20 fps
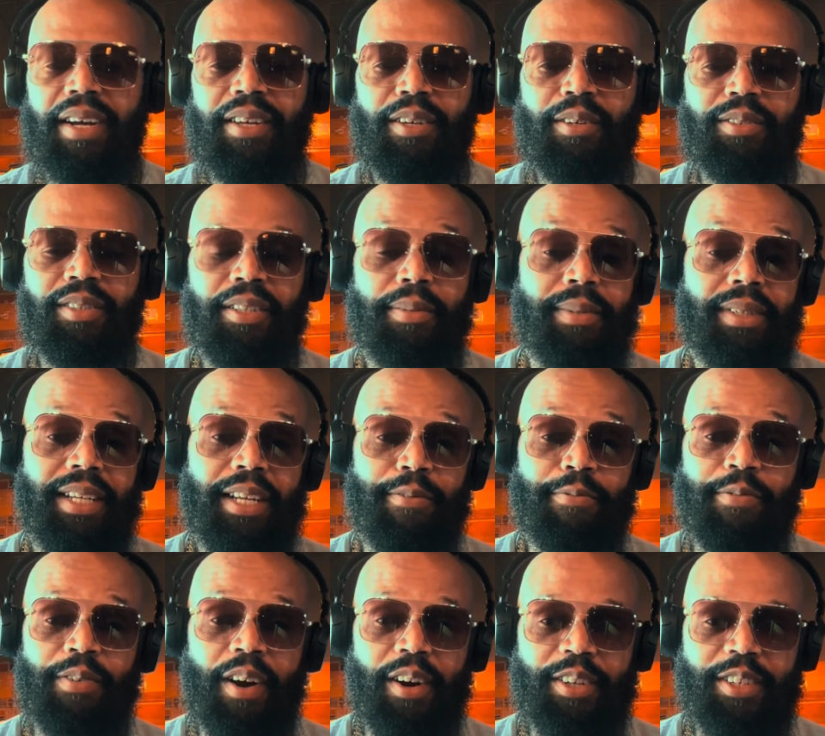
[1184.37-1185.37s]
something
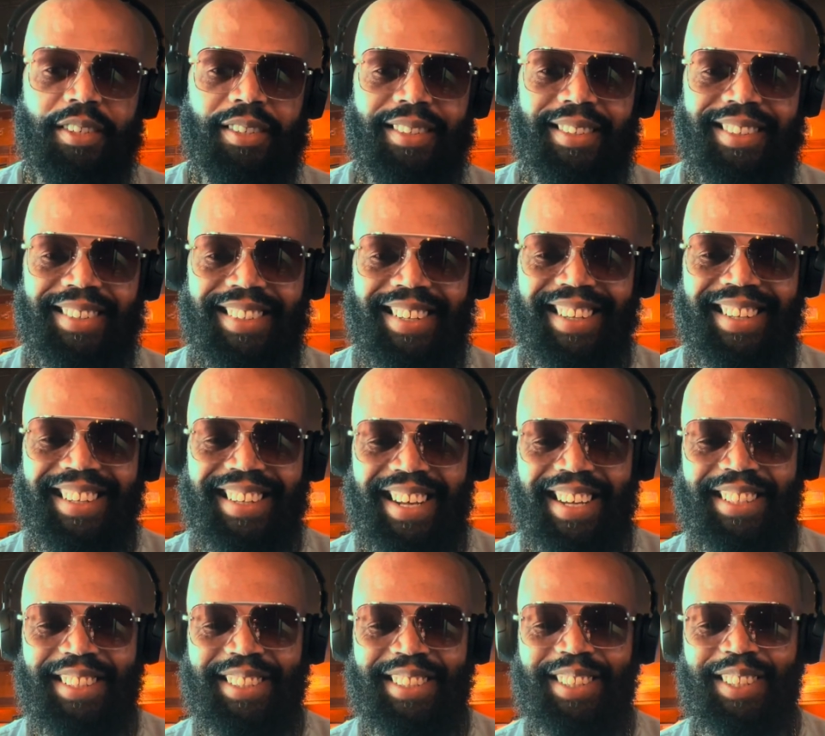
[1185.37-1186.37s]
infarction. I used
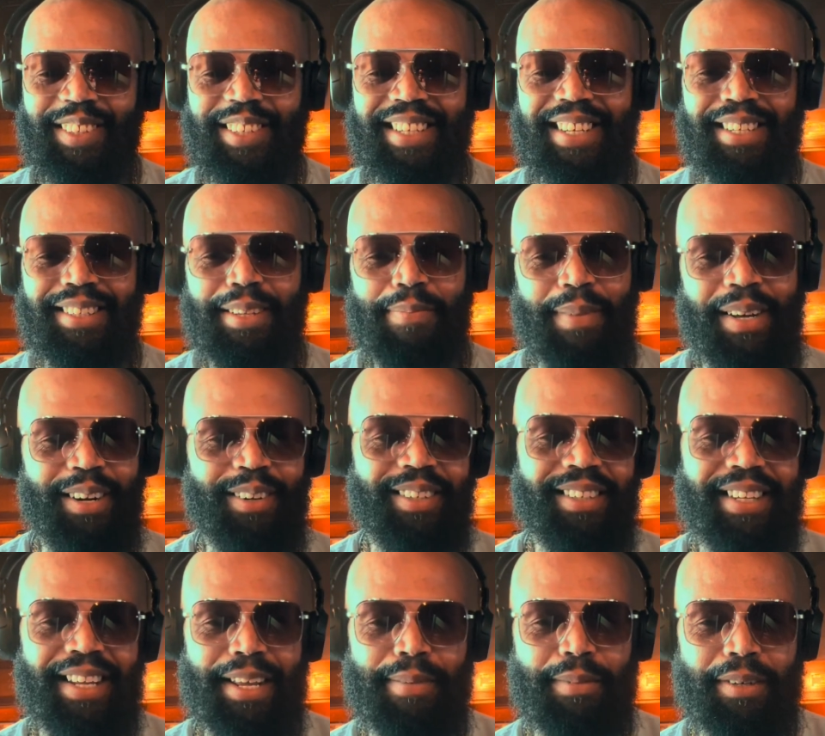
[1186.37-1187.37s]
to study the medical
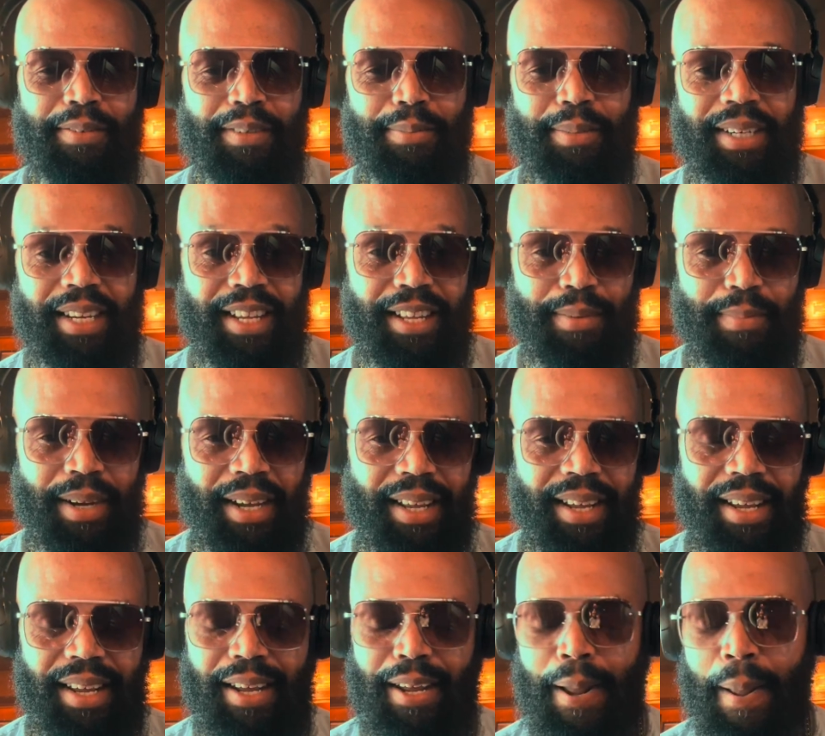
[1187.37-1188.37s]
name of it, but the
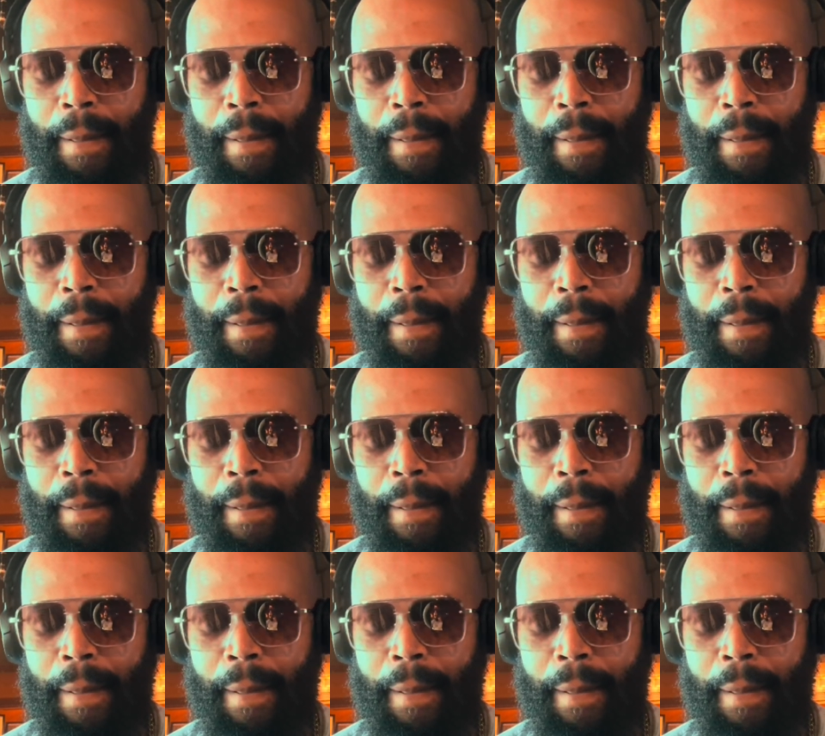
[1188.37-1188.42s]
MIA.